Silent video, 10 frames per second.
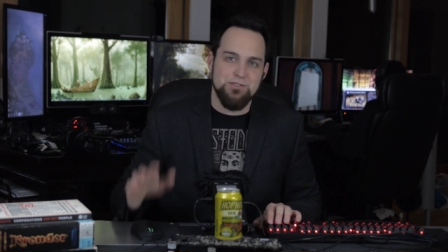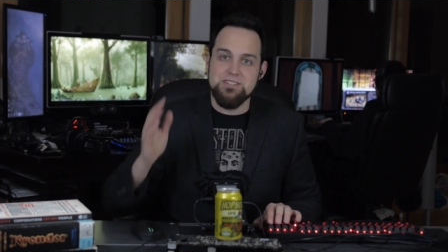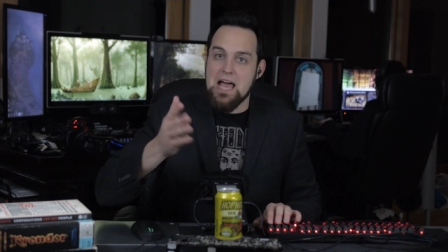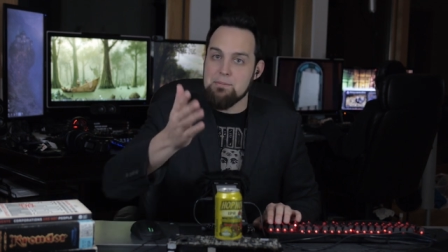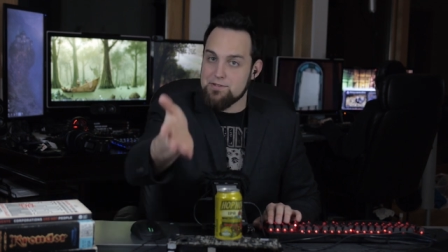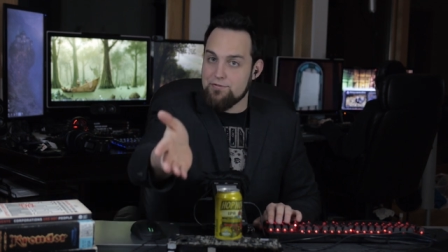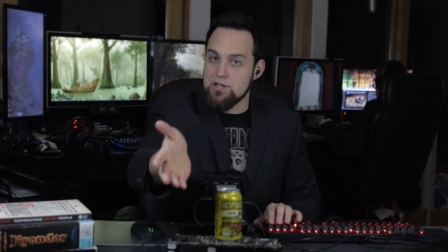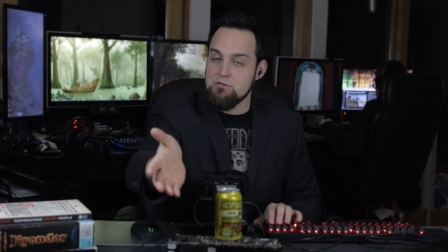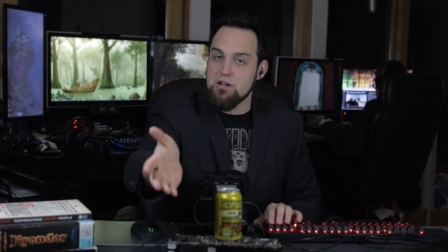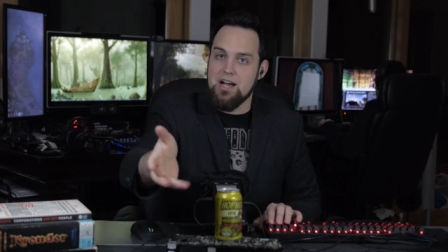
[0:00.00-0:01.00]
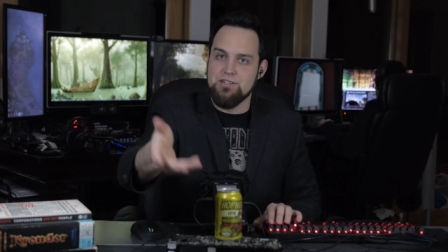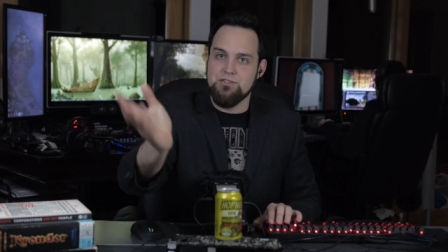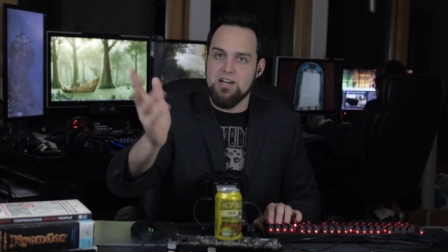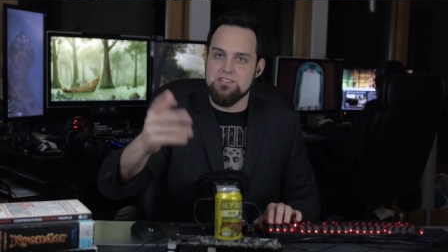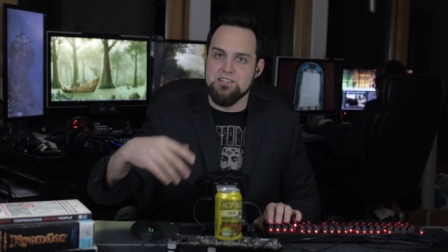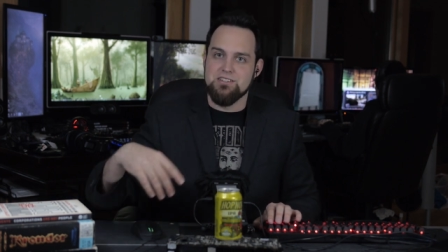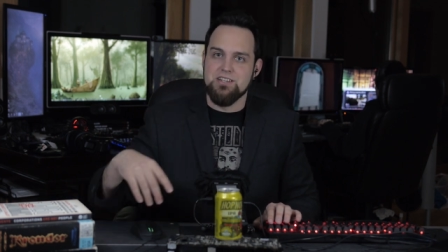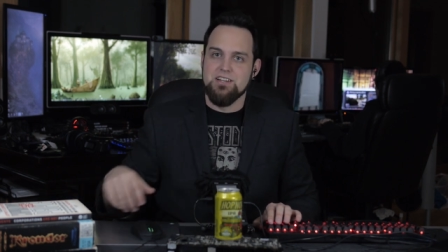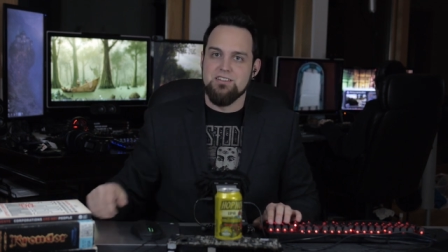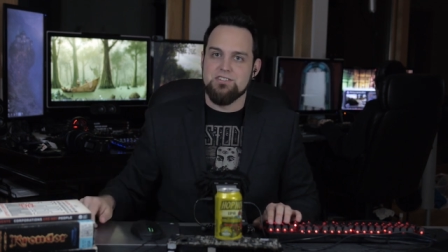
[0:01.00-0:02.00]
so this app is for you guys. You guys
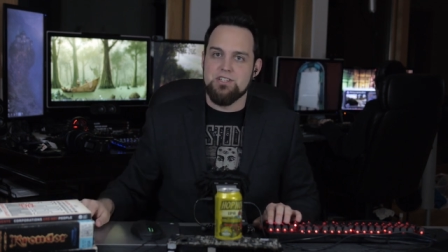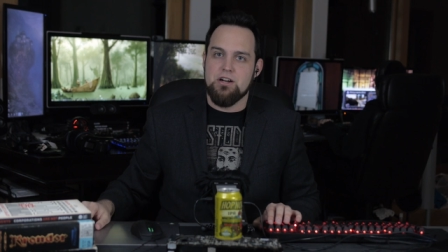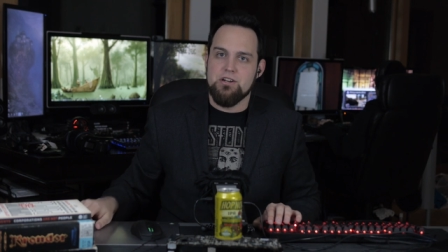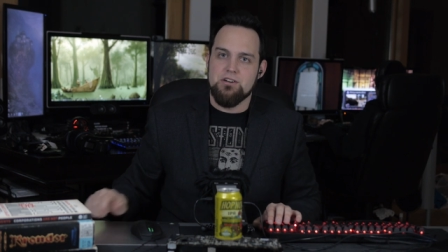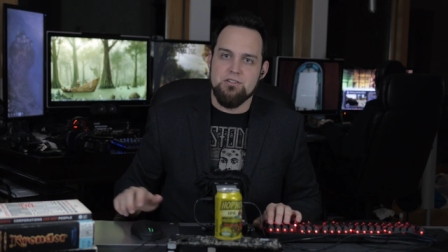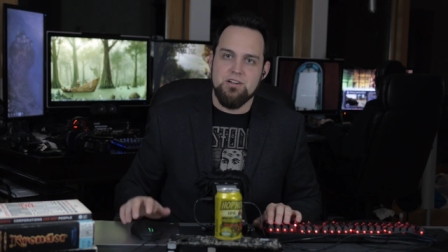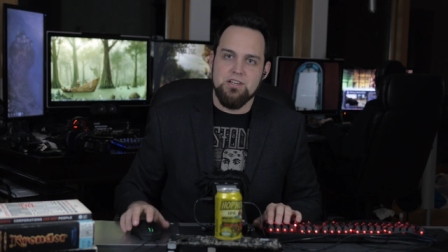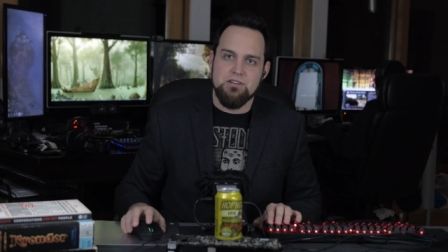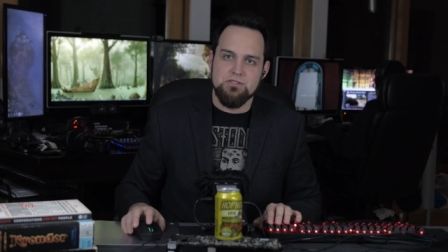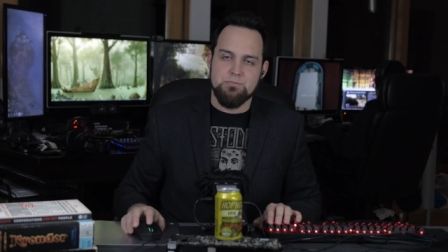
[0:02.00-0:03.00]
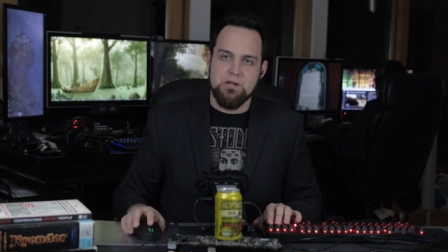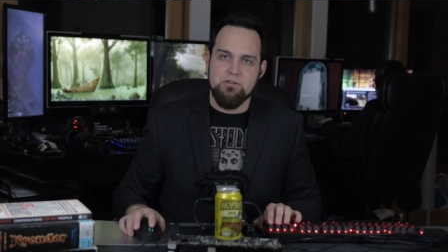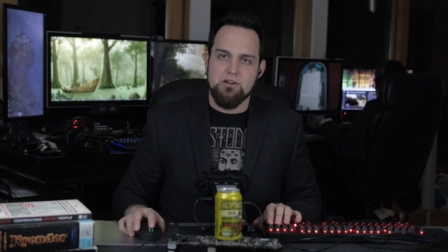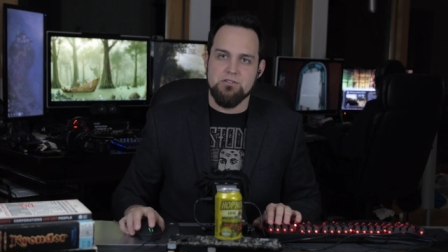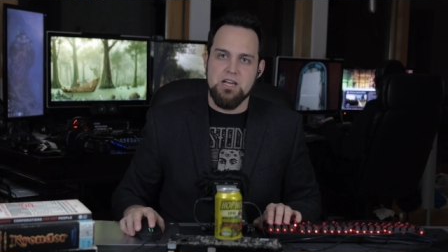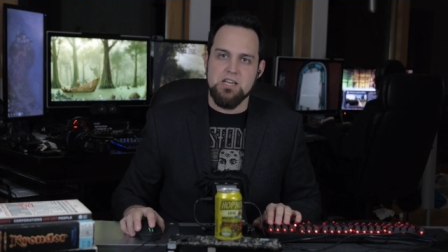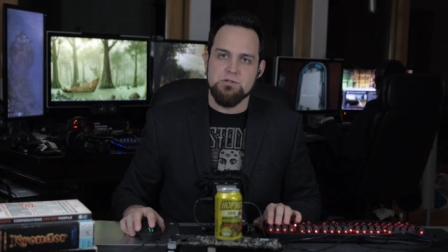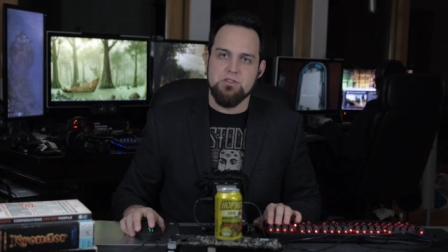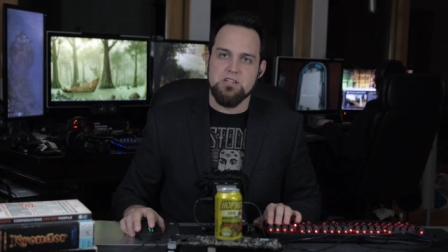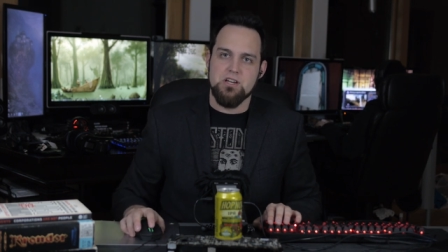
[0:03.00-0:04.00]
can share your uh, you know superior
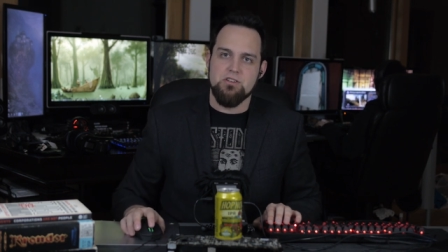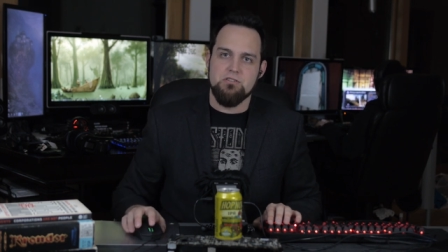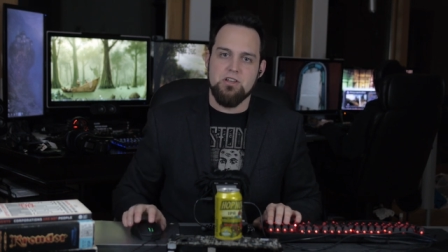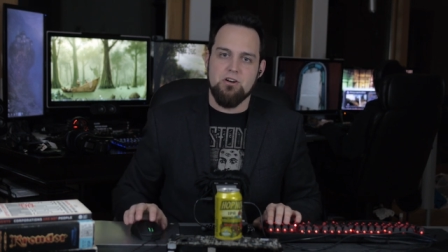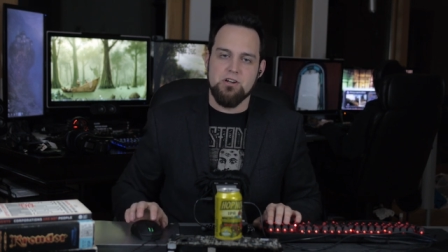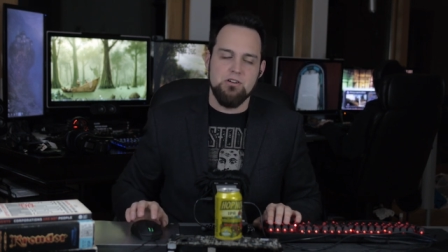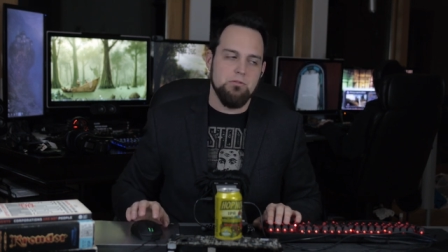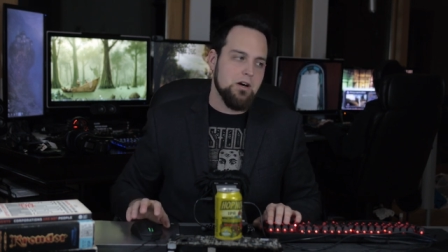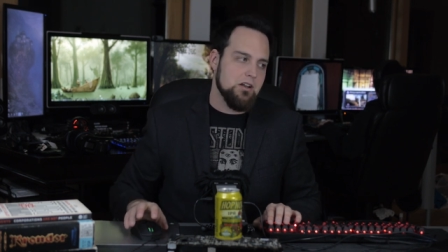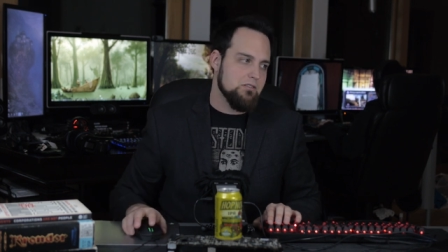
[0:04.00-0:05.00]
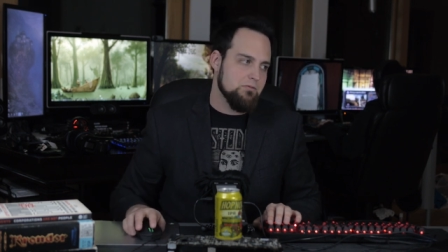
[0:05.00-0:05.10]
taste with each other and then argue about it.